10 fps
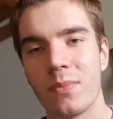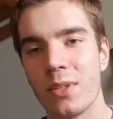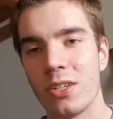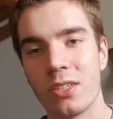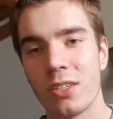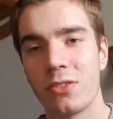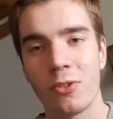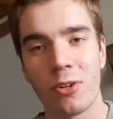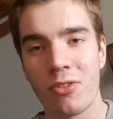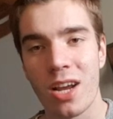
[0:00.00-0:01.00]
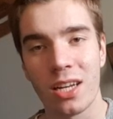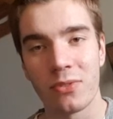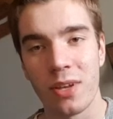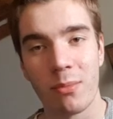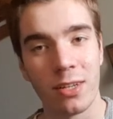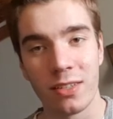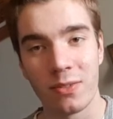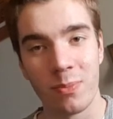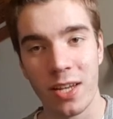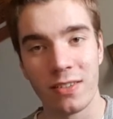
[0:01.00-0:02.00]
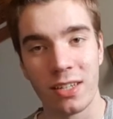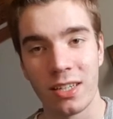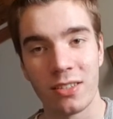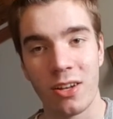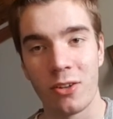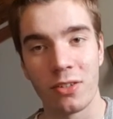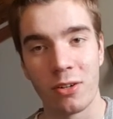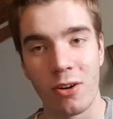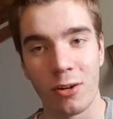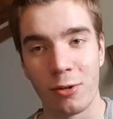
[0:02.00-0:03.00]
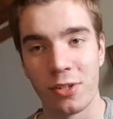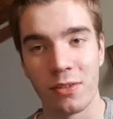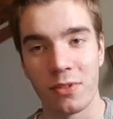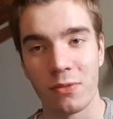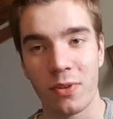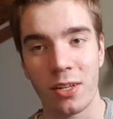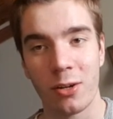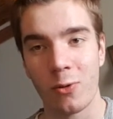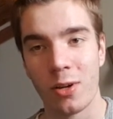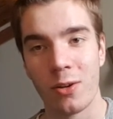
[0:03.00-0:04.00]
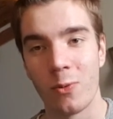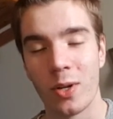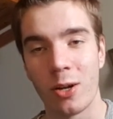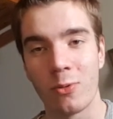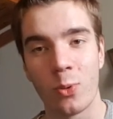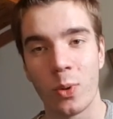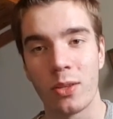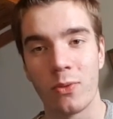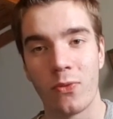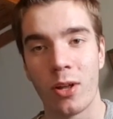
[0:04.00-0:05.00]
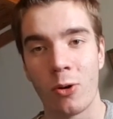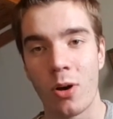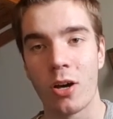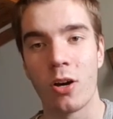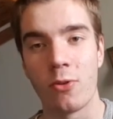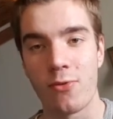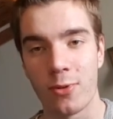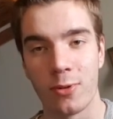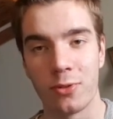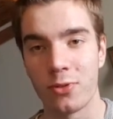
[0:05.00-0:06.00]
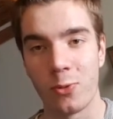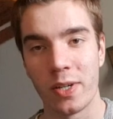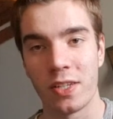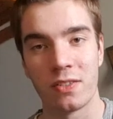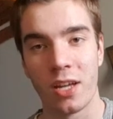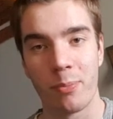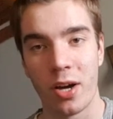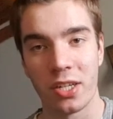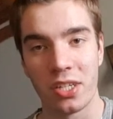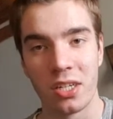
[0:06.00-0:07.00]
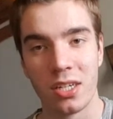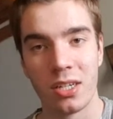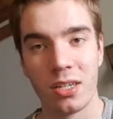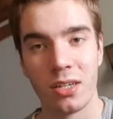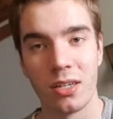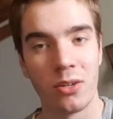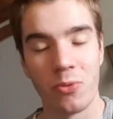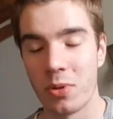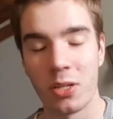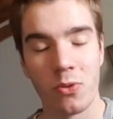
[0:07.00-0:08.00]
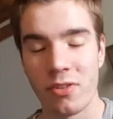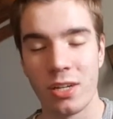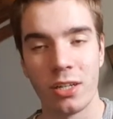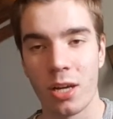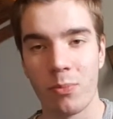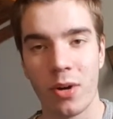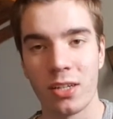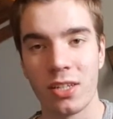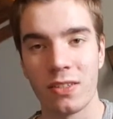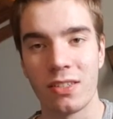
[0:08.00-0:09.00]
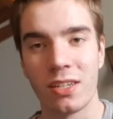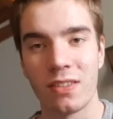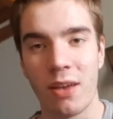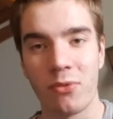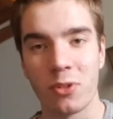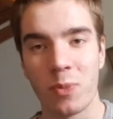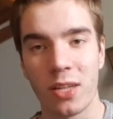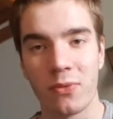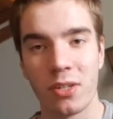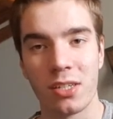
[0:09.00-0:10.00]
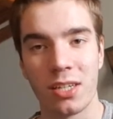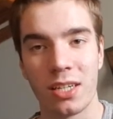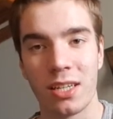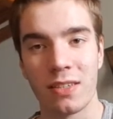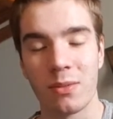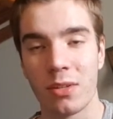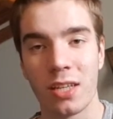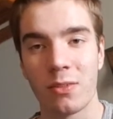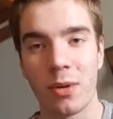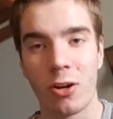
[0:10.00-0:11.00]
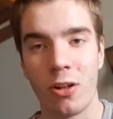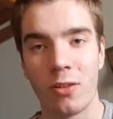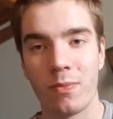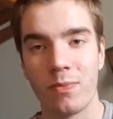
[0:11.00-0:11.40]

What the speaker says: Just join the Reckless family is basically also the conclusion of this video. We follow our own rules, which is not much. Really not much. It's just have respect for each other, and that's about all.